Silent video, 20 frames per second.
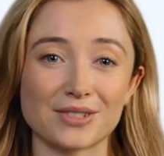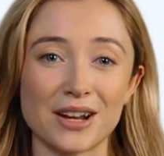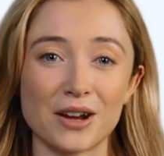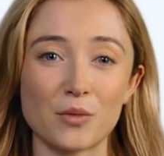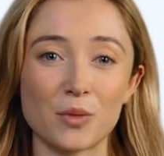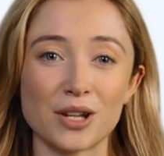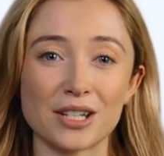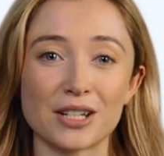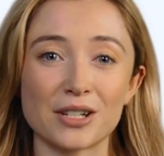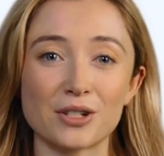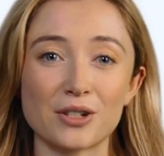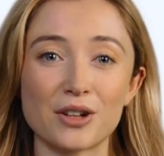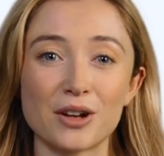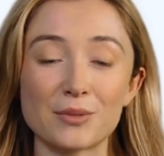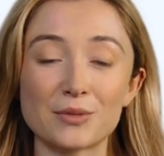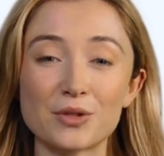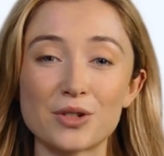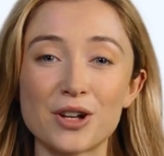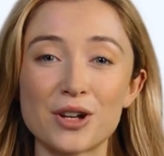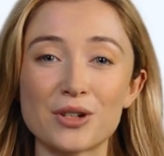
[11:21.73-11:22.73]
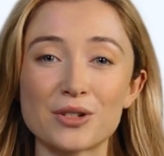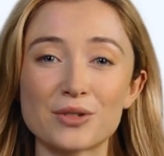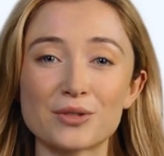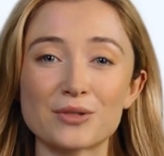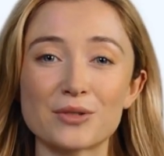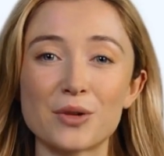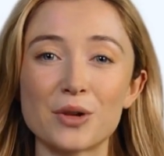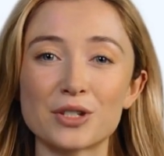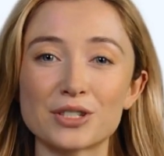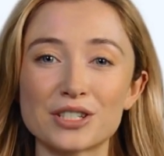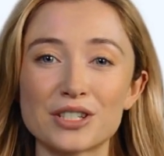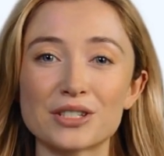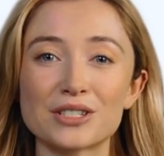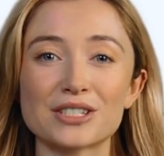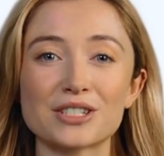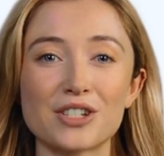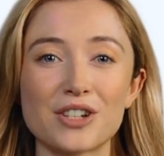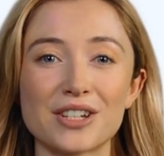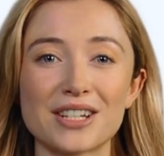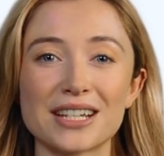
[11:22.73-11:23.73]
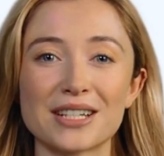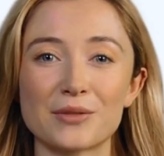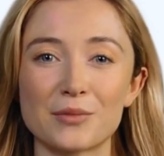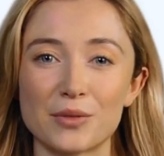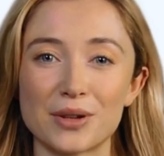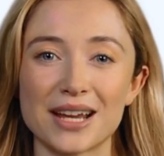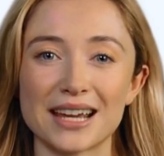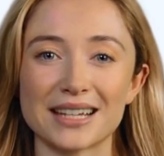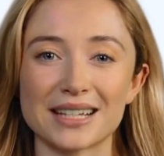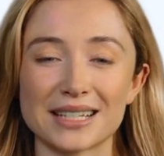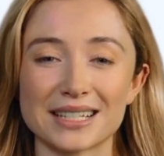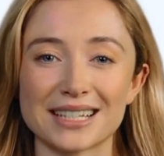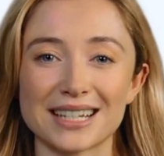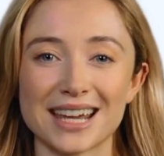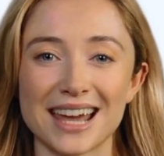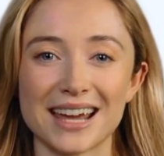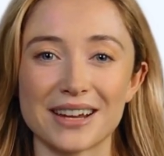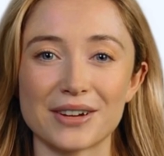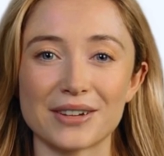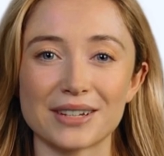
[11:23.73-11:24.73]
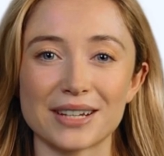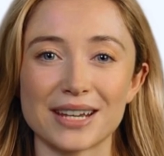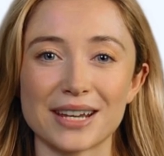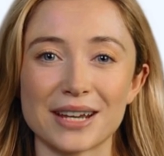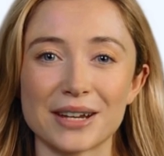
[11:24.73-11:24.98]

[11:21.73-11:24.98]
Whether you're a pro or just starting, we're in this together,